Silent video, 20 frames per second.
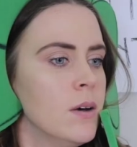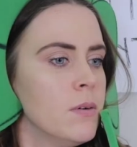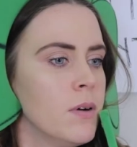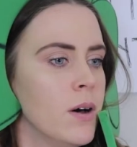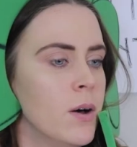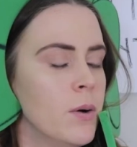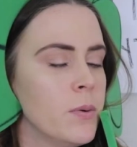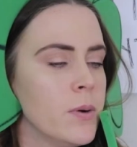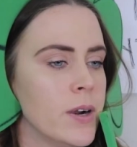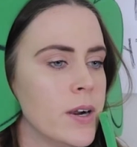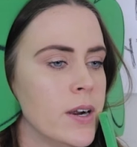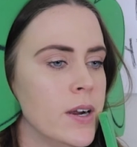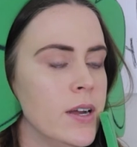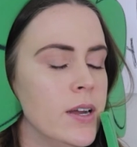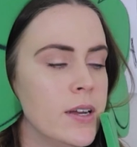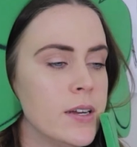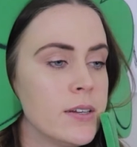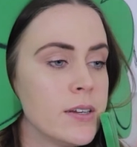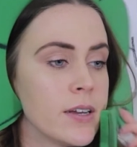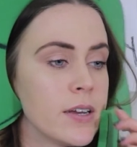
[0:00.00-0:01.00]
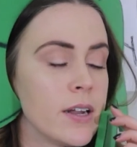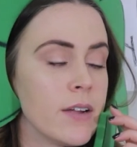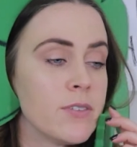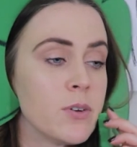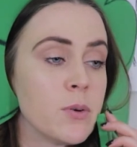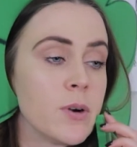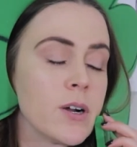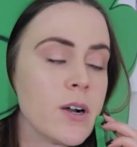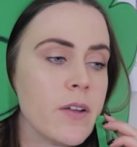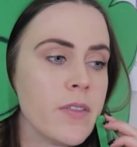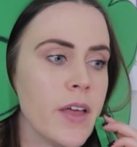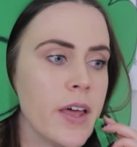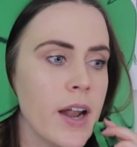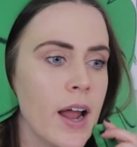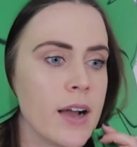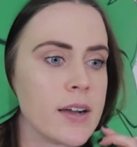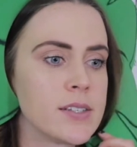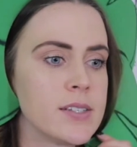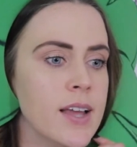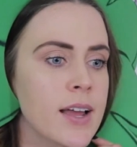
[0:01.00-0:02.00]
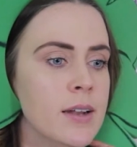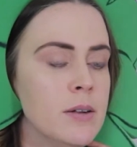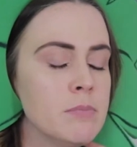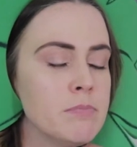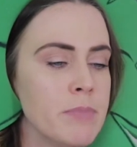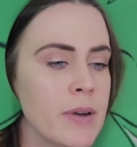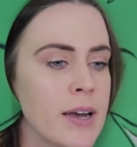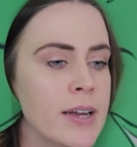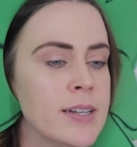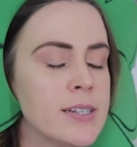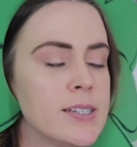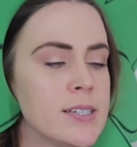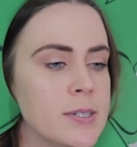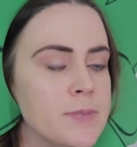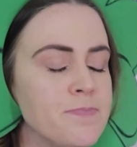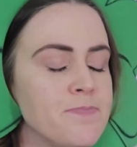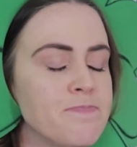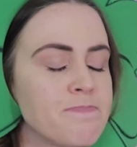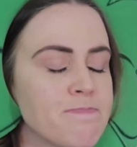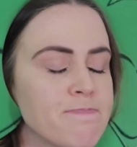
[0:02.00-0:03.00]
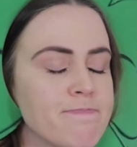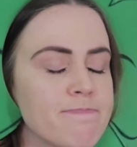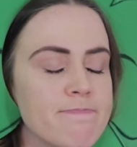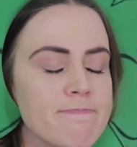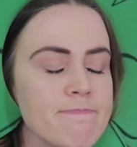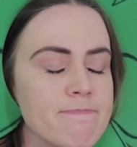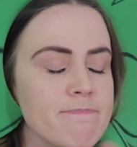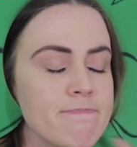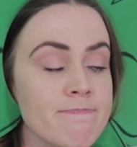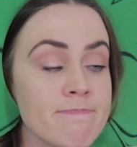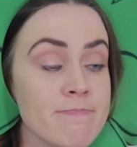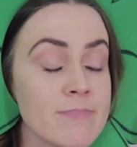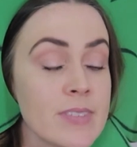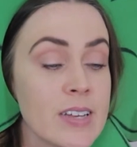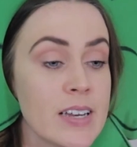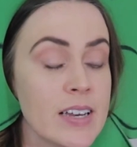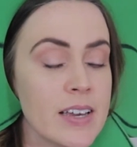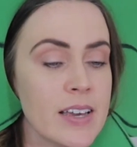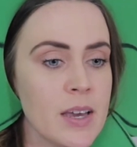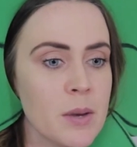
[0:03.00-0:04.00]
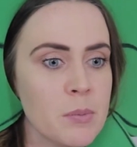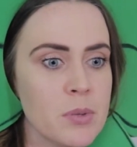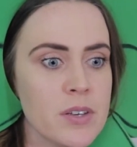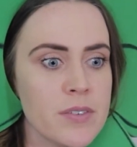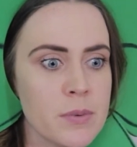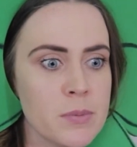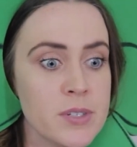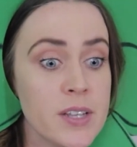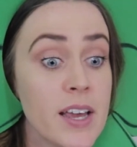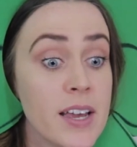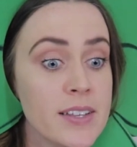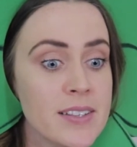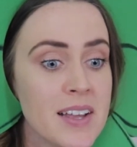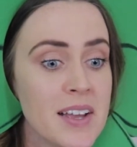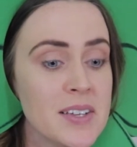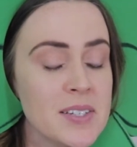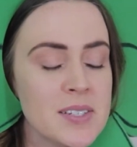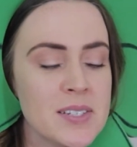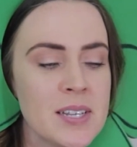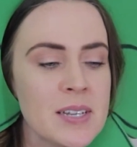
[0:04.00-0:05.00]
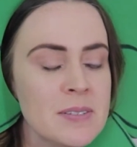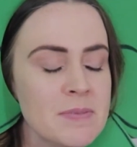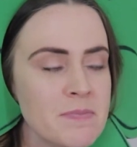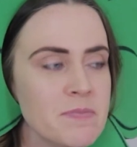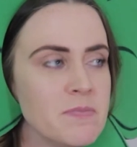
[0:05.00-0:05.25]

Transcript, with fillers: Well, we're gonna have to work on that accent, but I can't believe I'm saying this.